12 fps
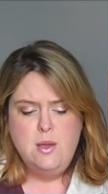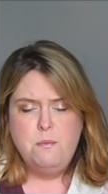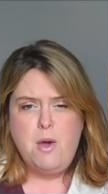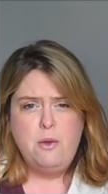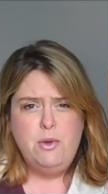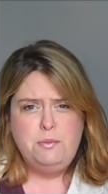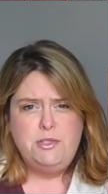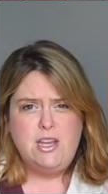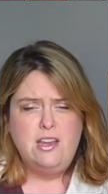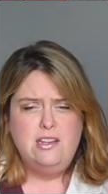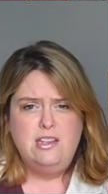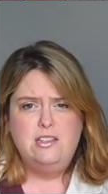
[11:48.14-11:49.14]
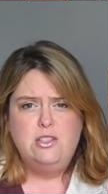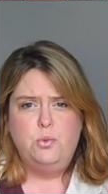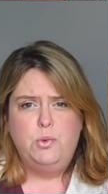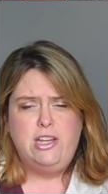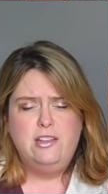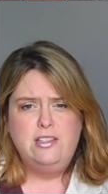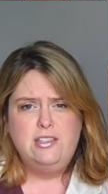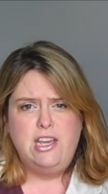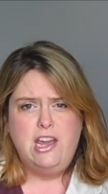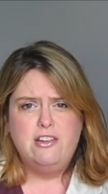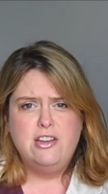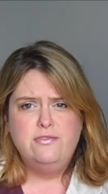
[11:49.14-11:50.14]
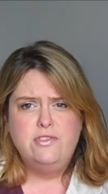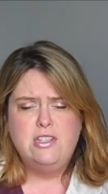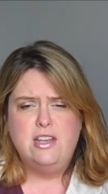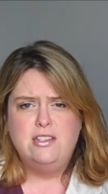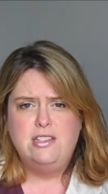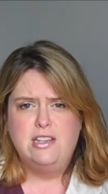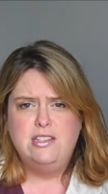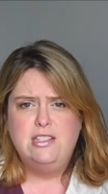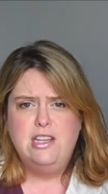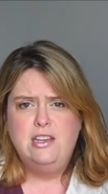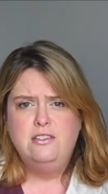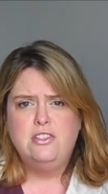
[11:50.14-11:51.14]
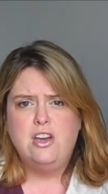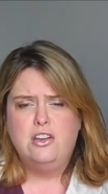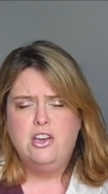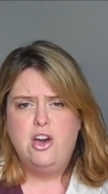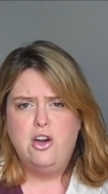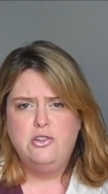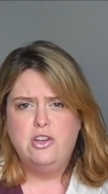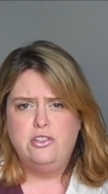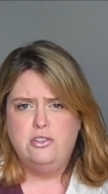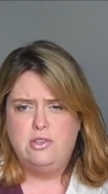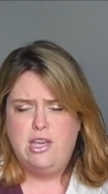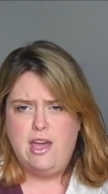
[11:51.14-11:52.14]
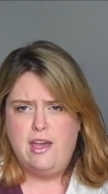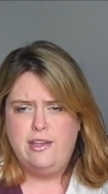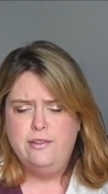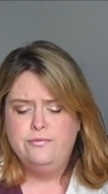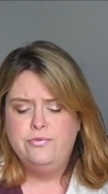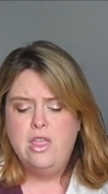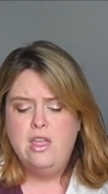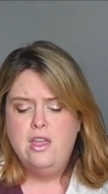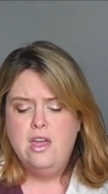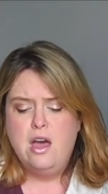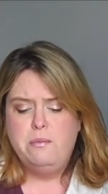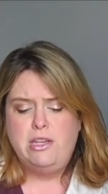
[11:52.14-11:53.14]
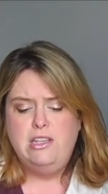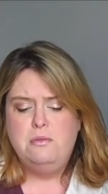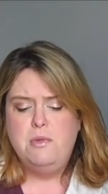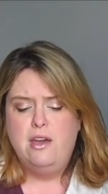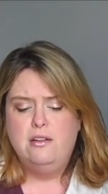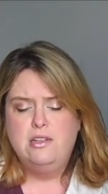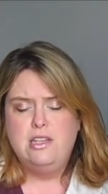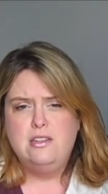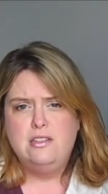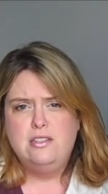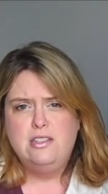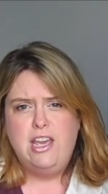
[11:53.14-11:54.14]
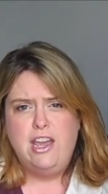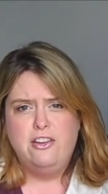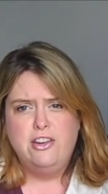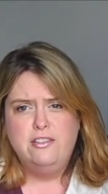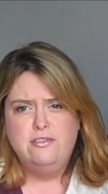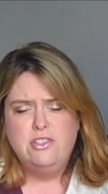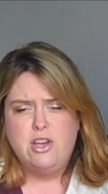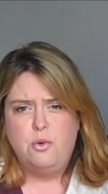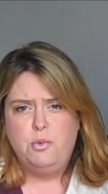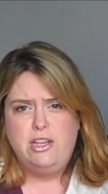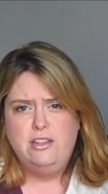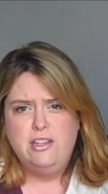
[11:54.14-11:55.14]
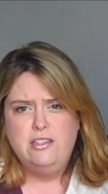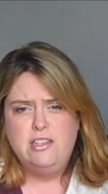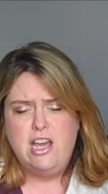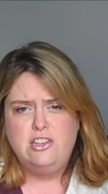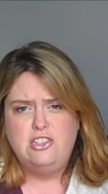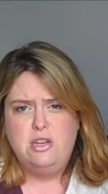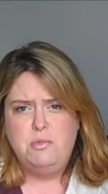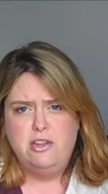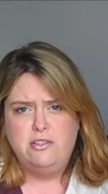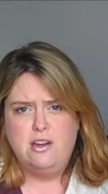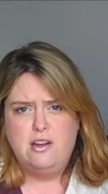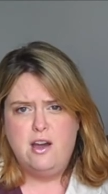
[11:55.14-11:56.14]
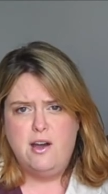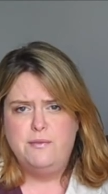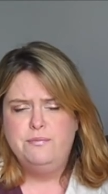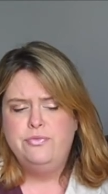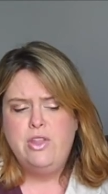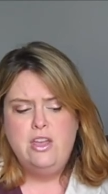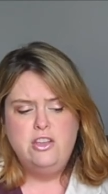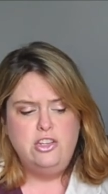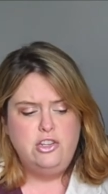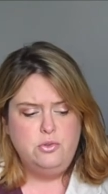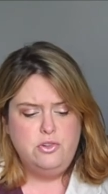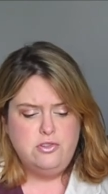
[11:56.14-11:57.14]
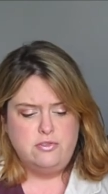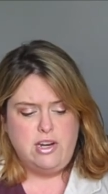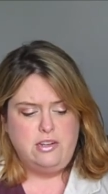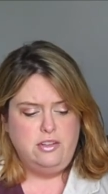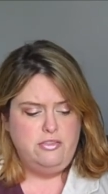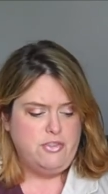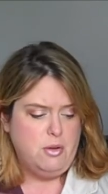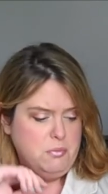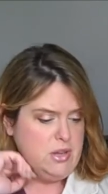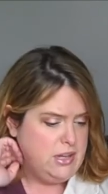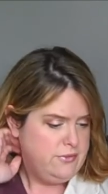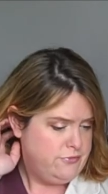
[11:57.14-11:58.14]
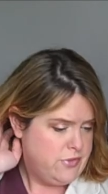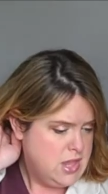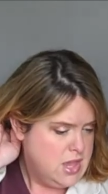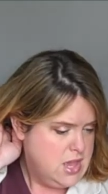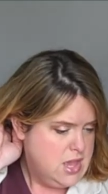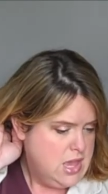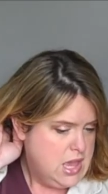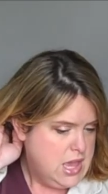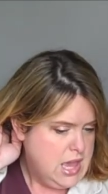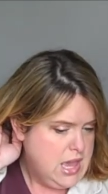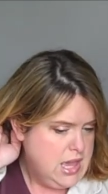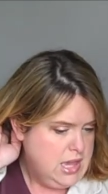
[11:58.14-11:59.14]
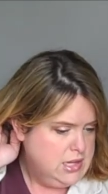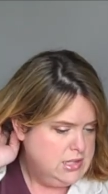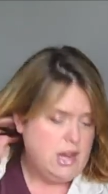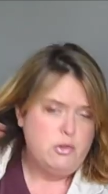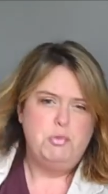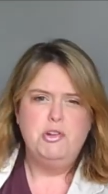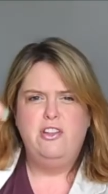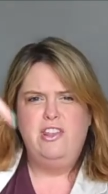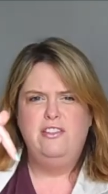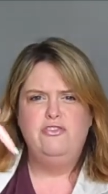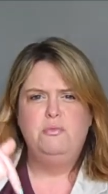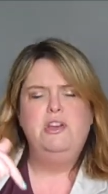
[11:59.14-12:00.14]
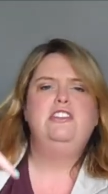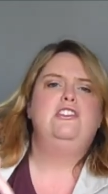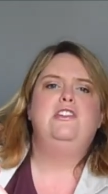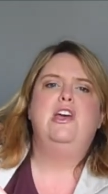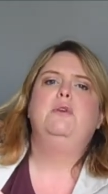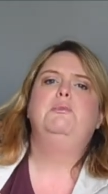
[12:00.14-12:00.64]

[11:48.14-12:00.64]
My website is wicklesskaren.scentsy.co.uk. My email is karen.wickles@gmail.com. You can order directly from me. And I will put all that information down